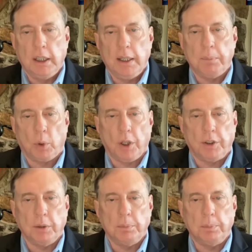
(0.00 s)
and
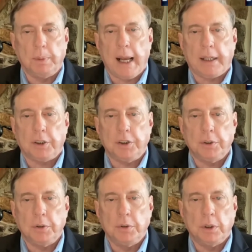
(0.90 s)
brought them back
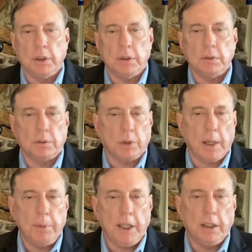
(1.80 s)
to
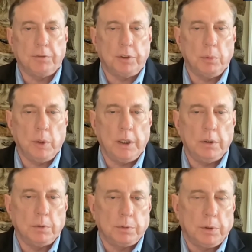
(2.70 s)
Crimea from
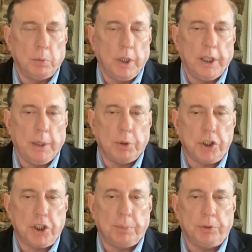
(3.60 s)
where they were
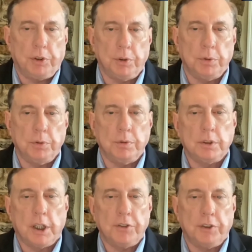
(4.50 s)
shipped to
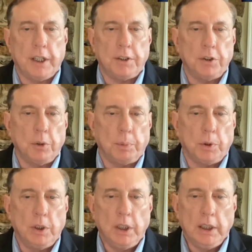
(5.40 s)

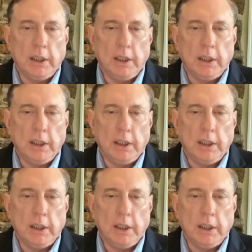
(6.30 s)
Constantinople